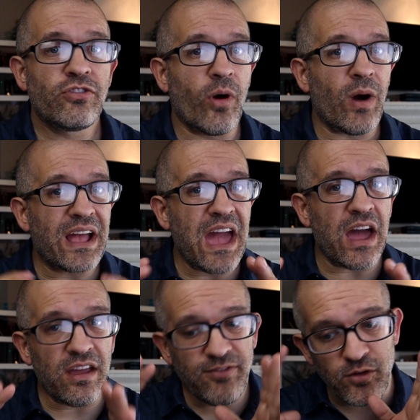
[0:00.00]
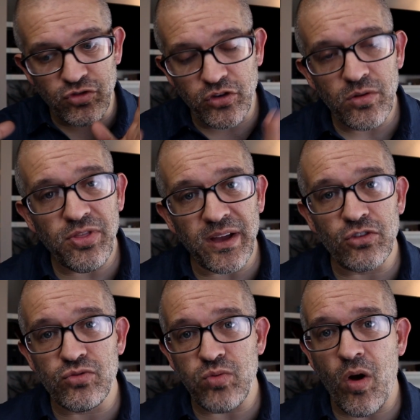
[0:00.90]
So again, if you do
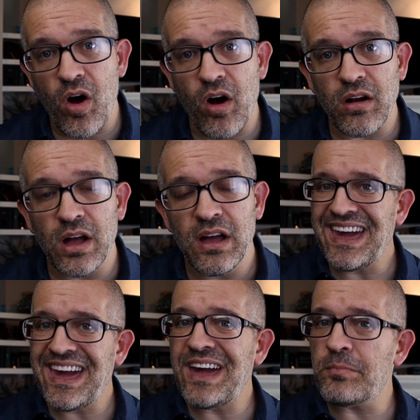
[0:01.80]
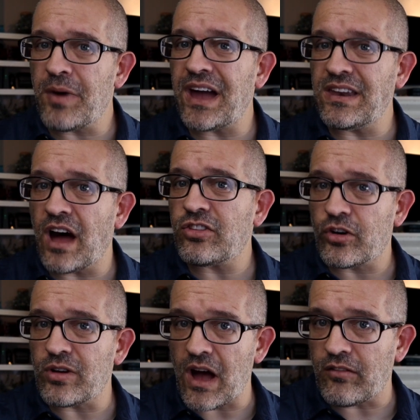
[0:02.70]
things wrong, it might not
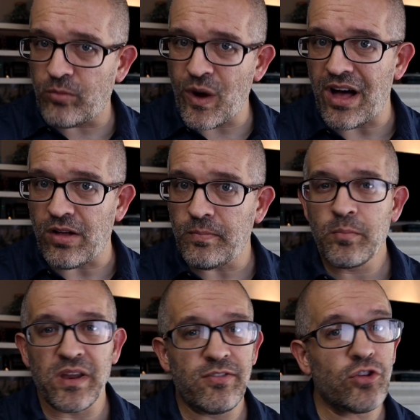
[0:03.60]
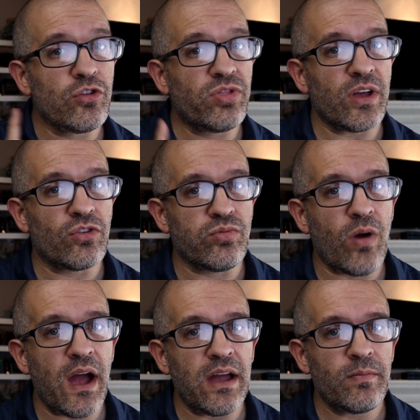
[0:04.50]
turn out well. But if you do things
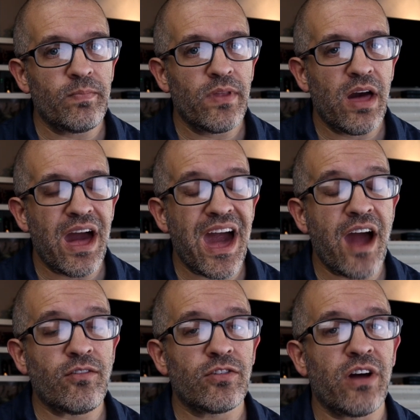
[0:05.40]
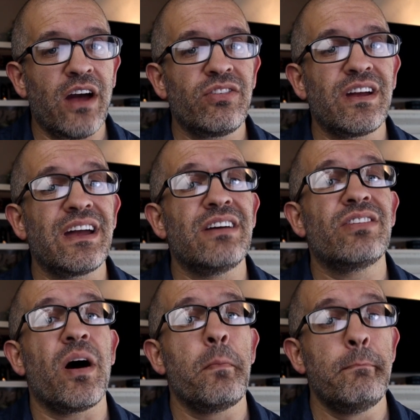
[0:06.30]
right, advertising
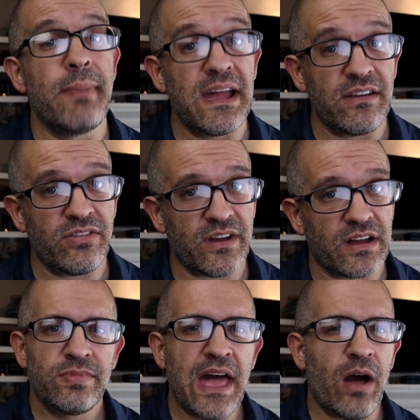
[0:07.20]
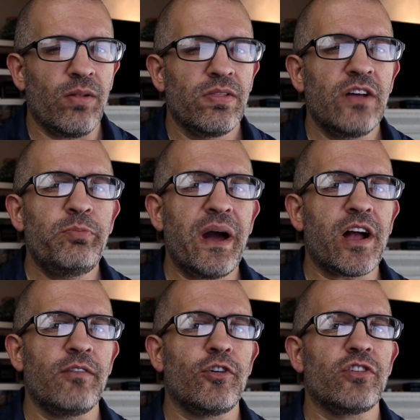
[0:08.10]
is amazing. Now, let's
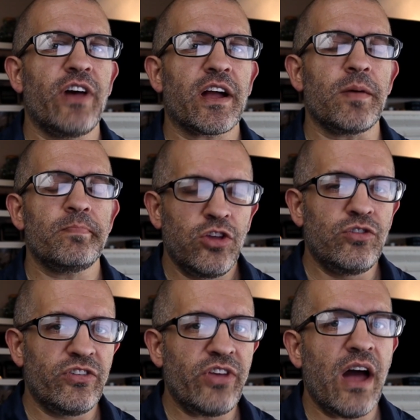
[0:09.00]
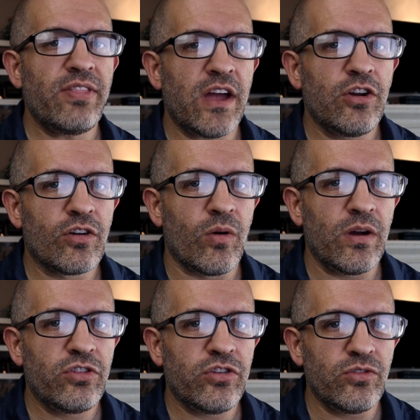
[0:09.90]
back up for a second. You decide that you're
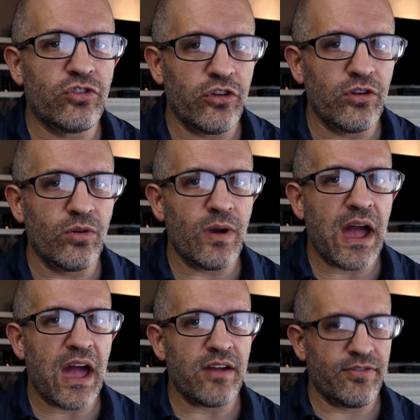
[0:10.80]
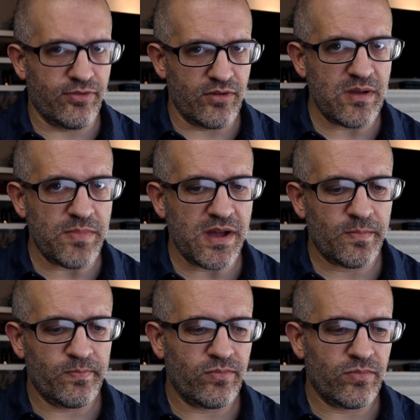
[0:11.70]
going to do a freebie.
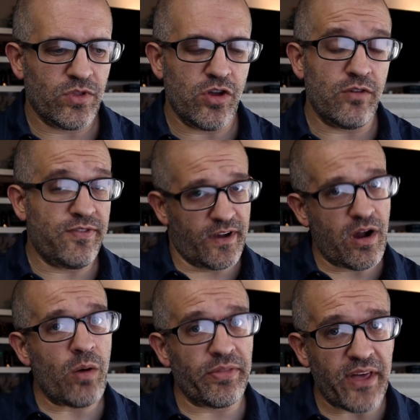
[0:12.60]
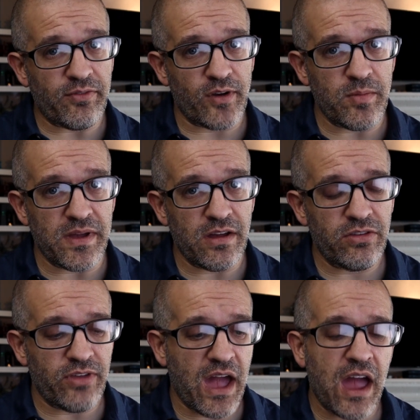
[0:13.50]
You figure out what that freebie
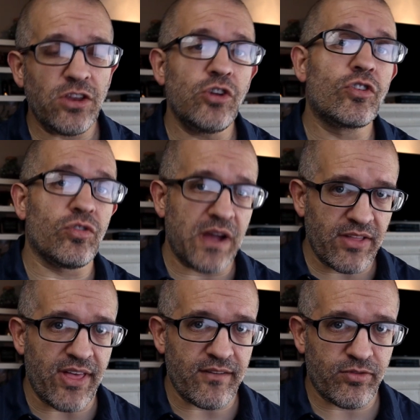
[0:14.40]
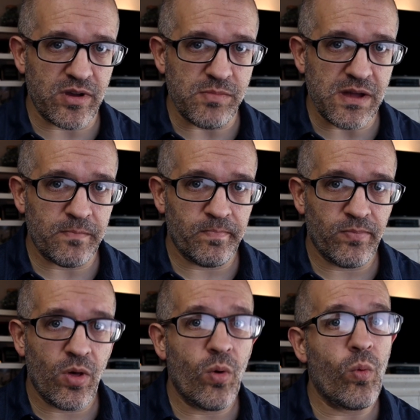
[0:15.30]
is and you create that freebie.
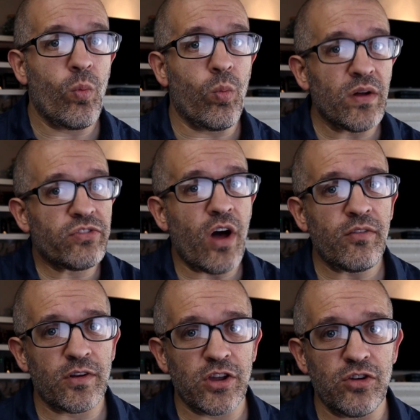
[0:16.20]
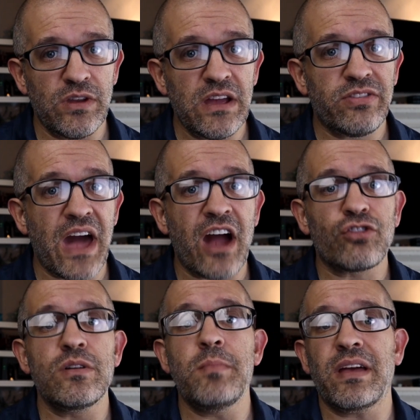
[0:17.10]
What software do you need to
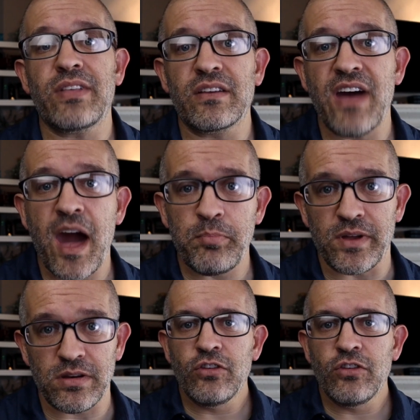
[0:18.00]
actually make things happen?